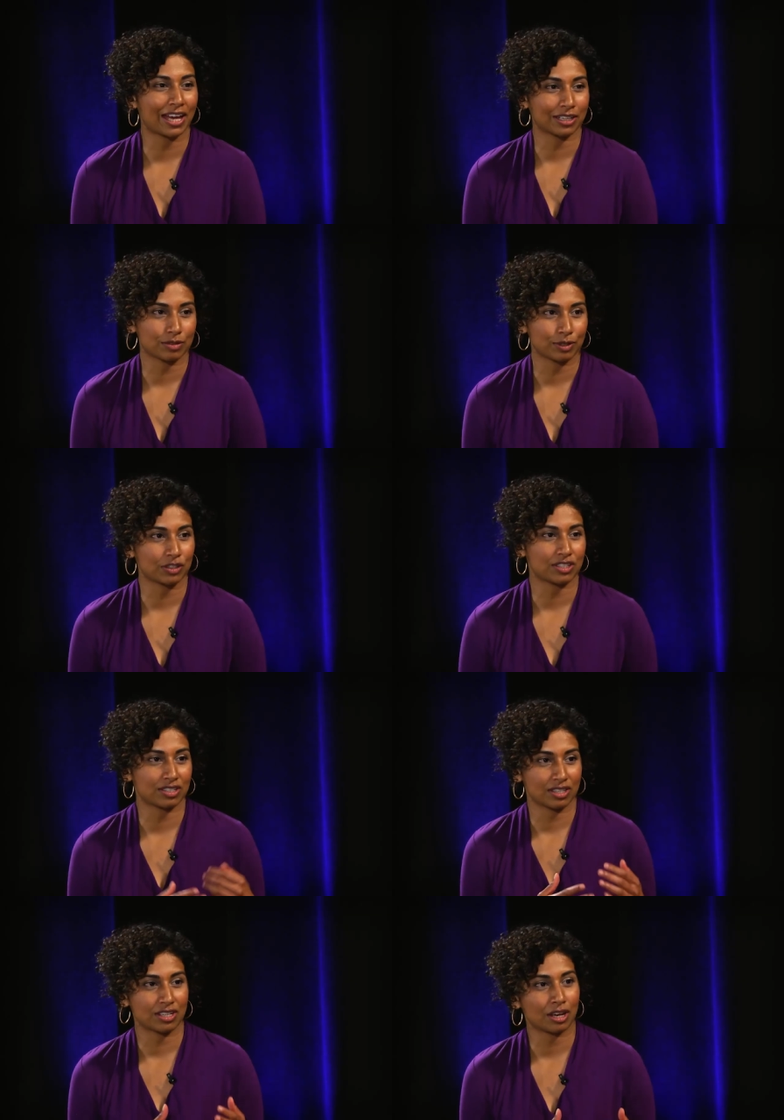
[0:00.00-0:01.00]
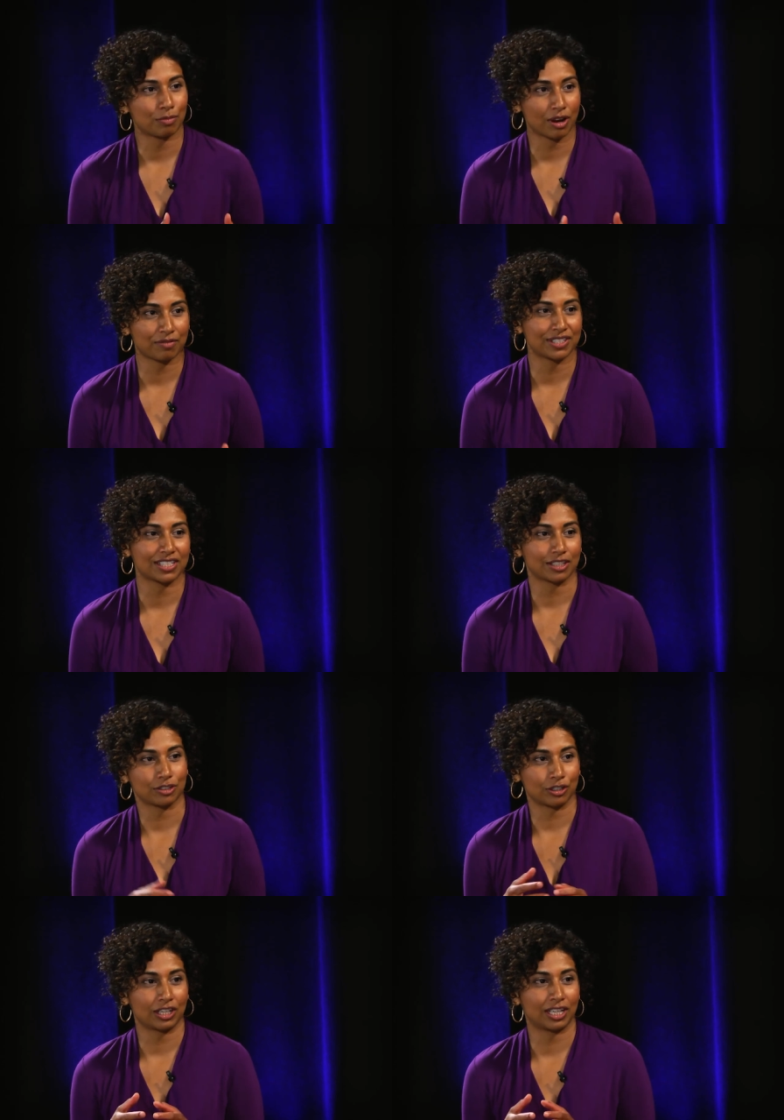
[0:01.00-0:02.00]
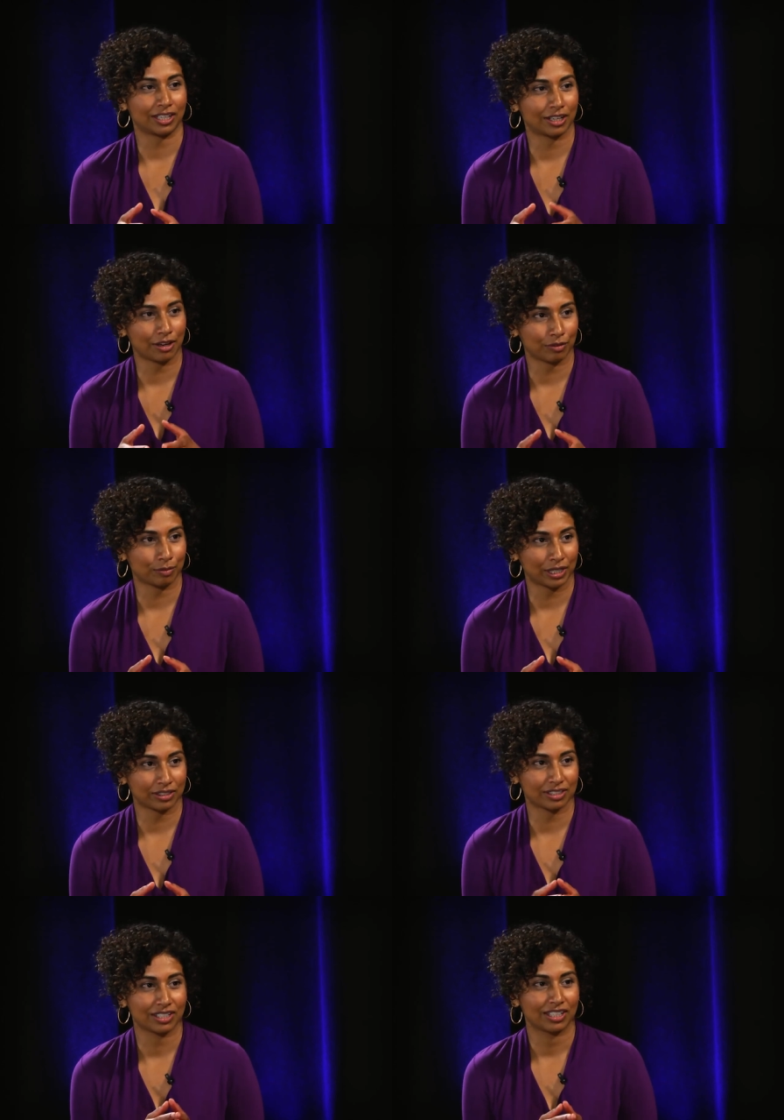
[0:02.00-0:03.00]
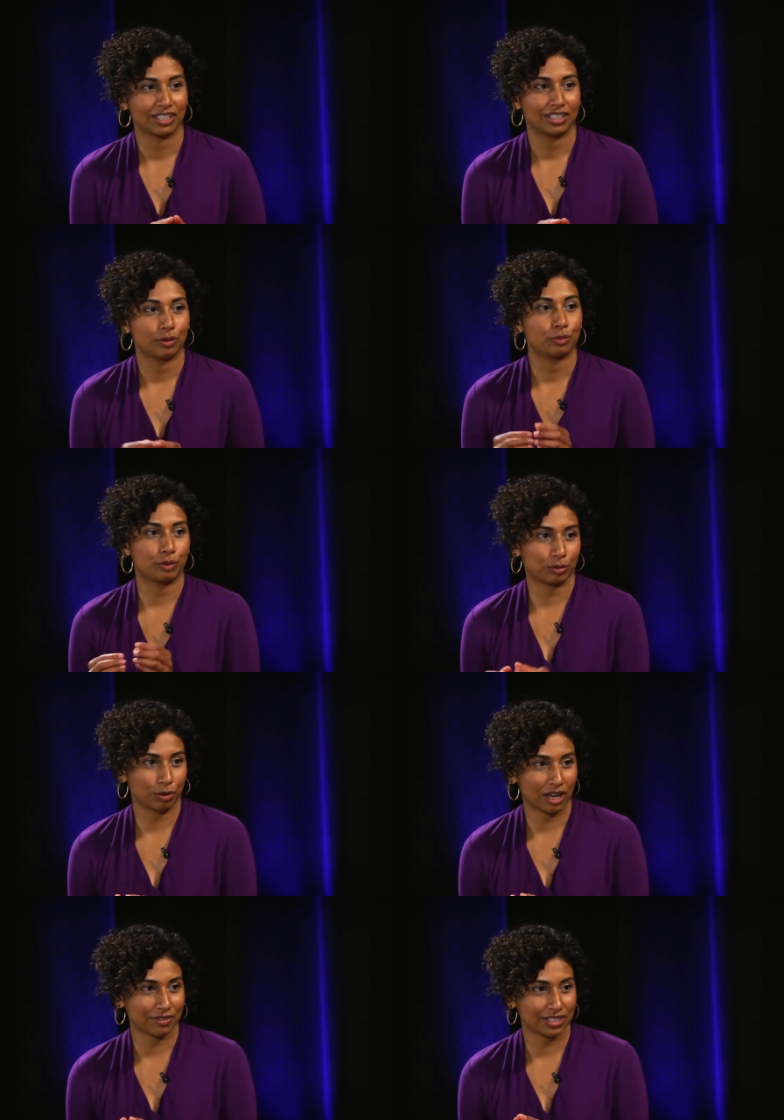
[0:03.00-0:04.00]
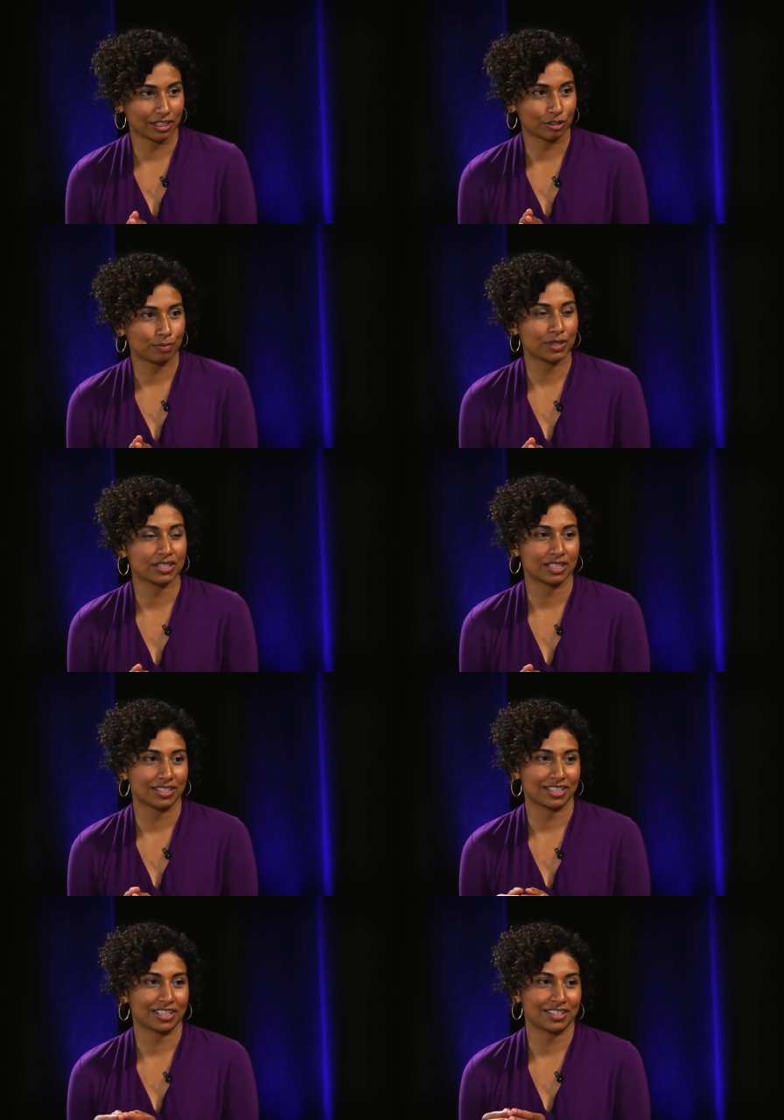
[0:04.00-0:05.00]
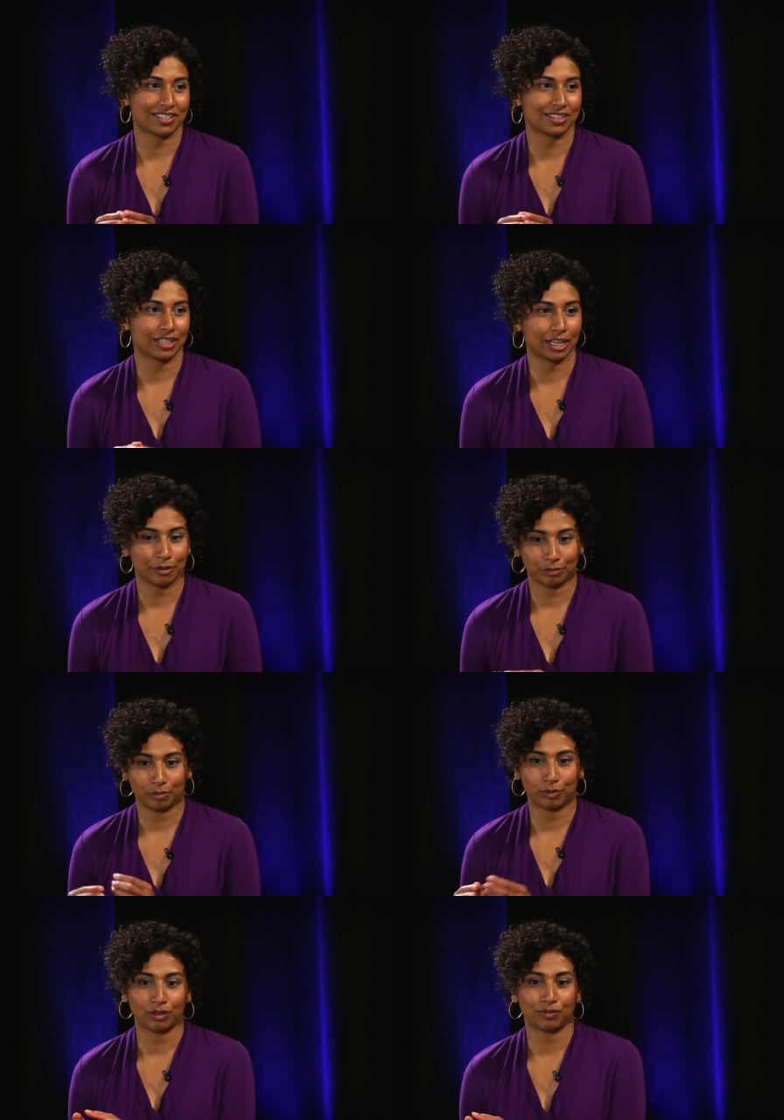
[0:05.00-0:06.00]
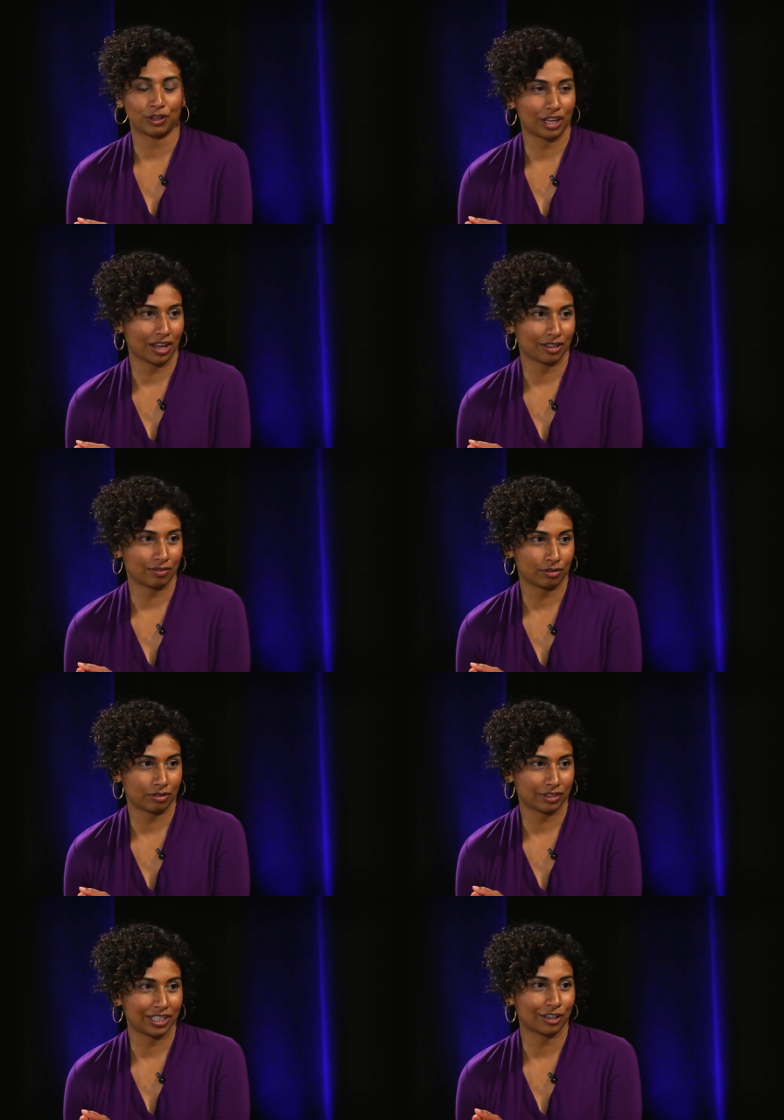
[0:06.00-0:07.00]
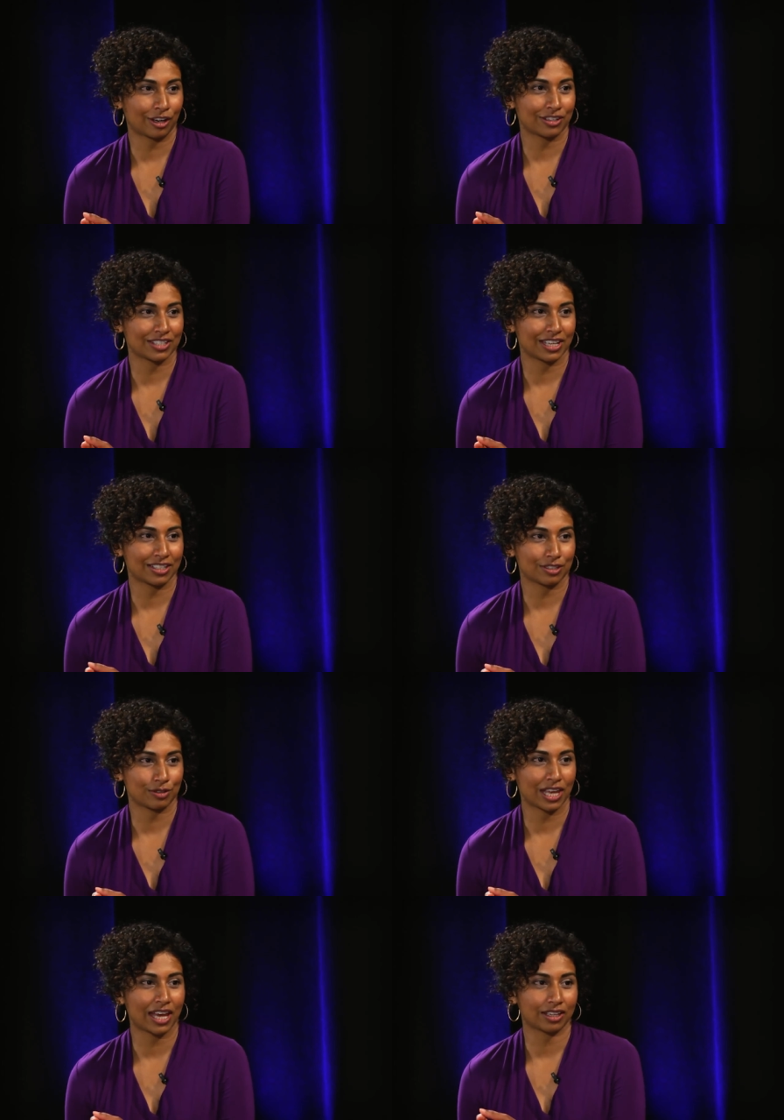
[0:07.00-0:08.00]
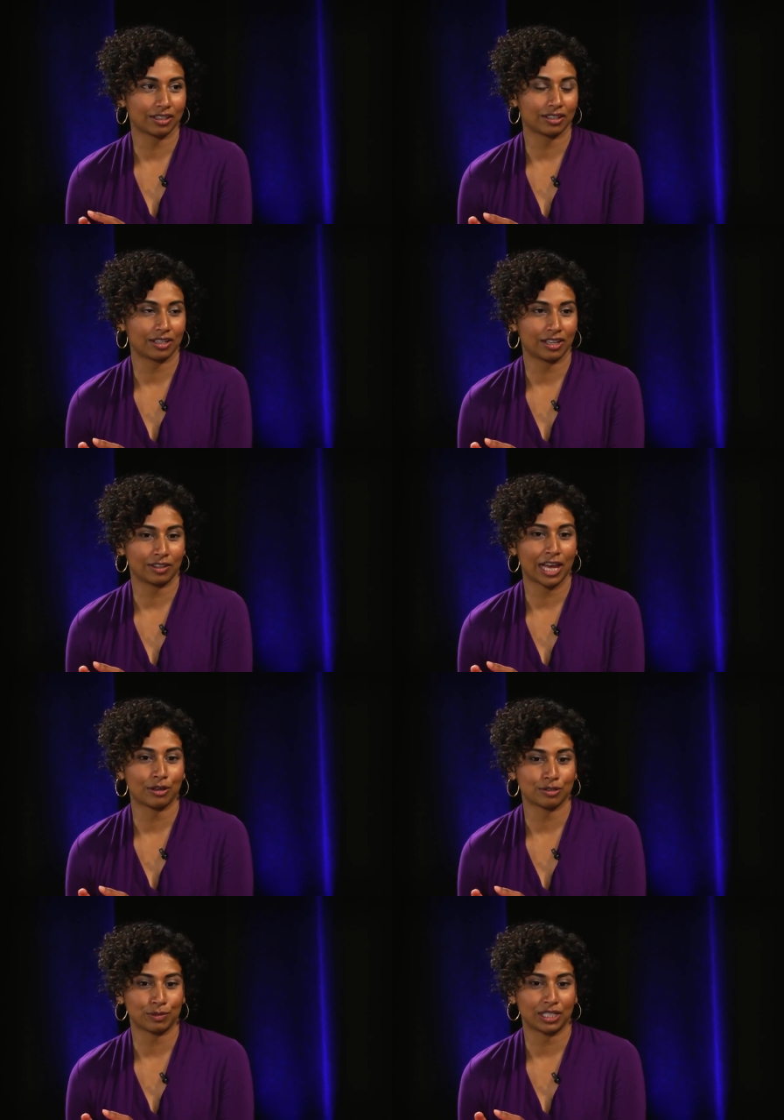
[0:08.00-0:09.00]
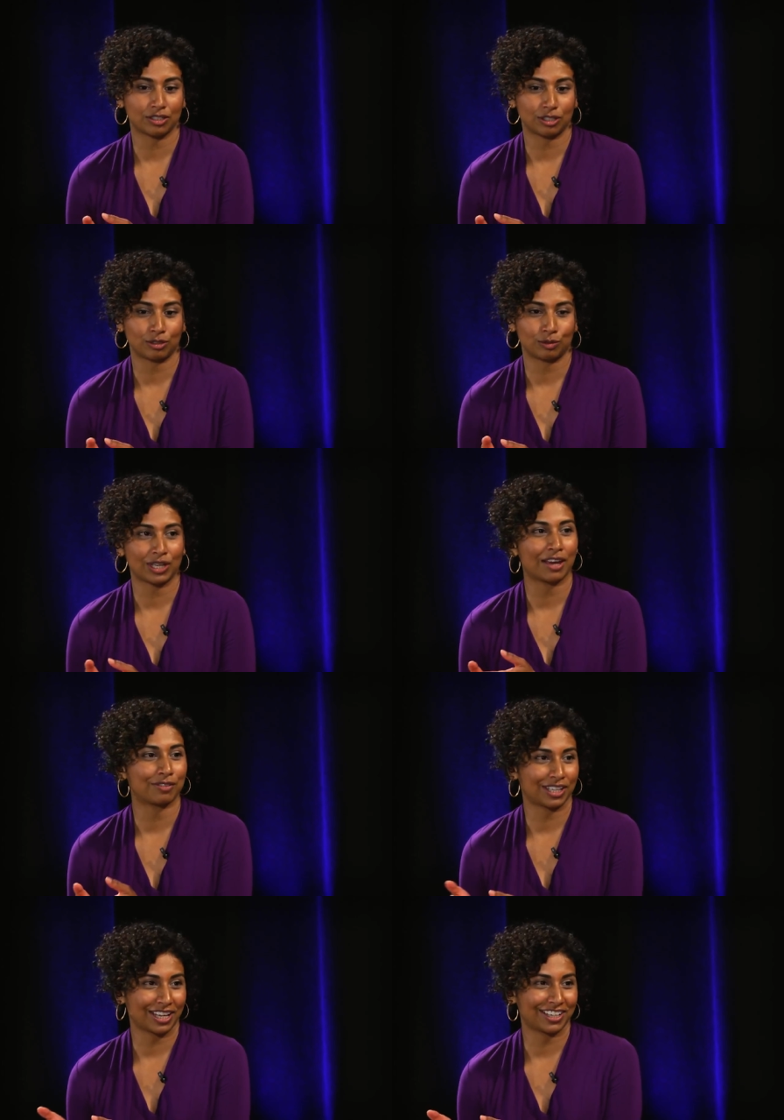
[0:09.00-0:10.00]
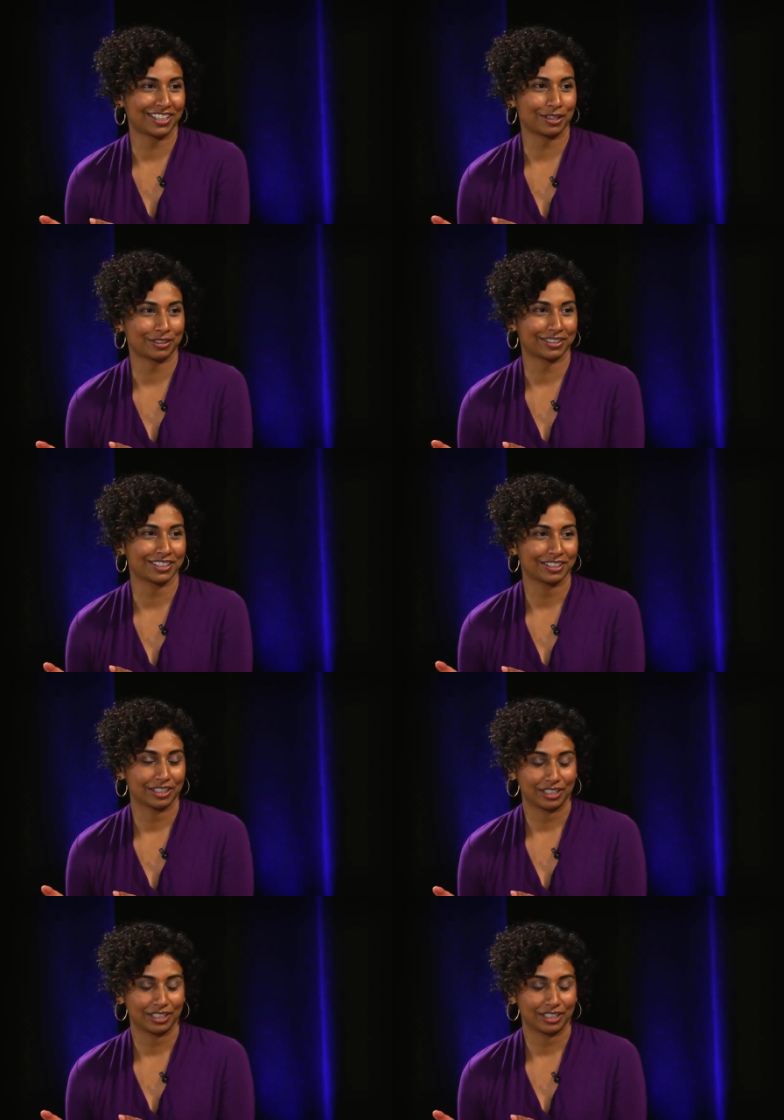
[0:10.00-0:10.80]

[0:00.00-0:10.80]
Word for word: had experiences in the nonprofit sector, in government, with private sector businesses, with very high level leaders. And so that allows me to navigate and